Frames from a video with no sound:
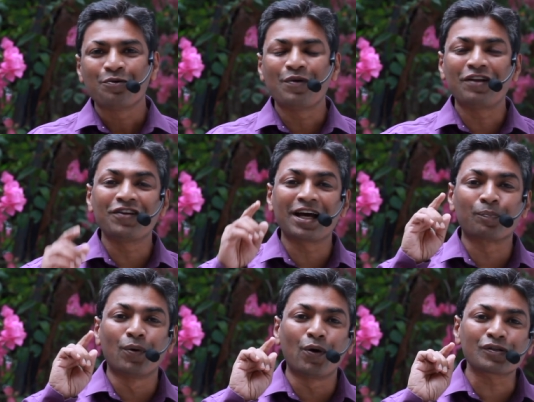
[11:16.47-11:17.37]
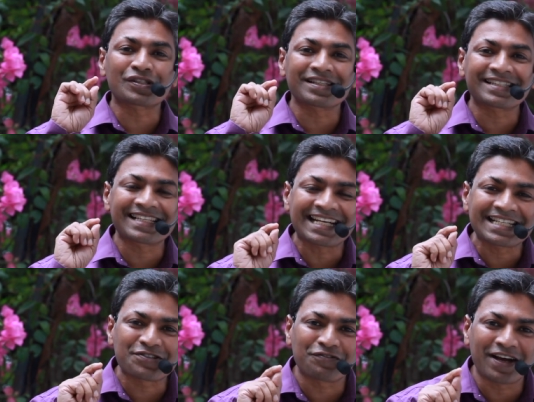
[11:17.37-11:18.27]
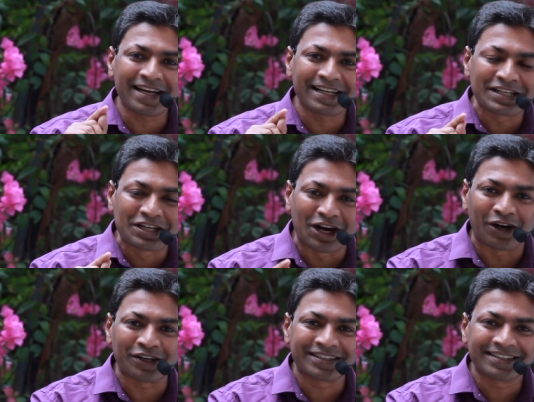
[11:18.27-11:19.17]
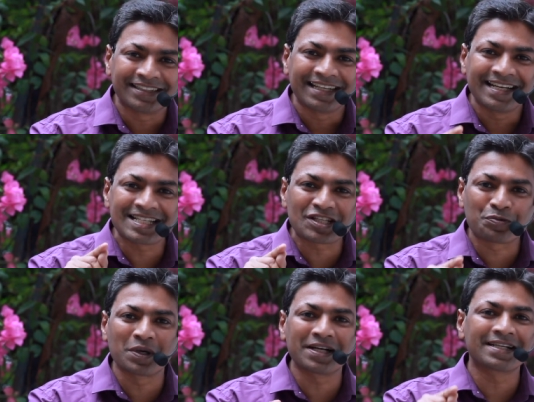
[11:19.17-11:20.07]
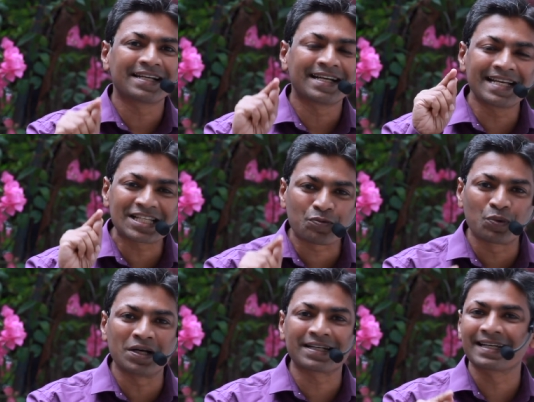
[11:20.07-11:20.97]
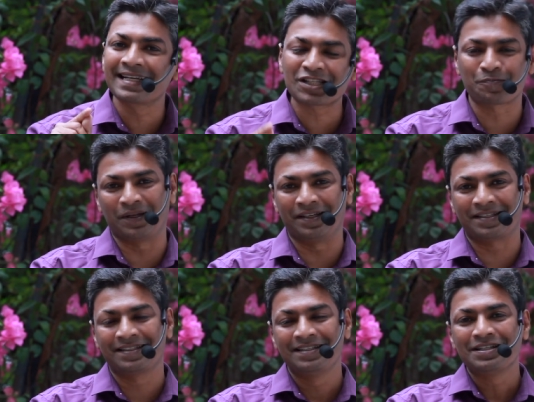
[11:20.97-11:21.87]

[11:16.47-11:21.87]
When we are most satisfied in God, His word, His work, His spirit,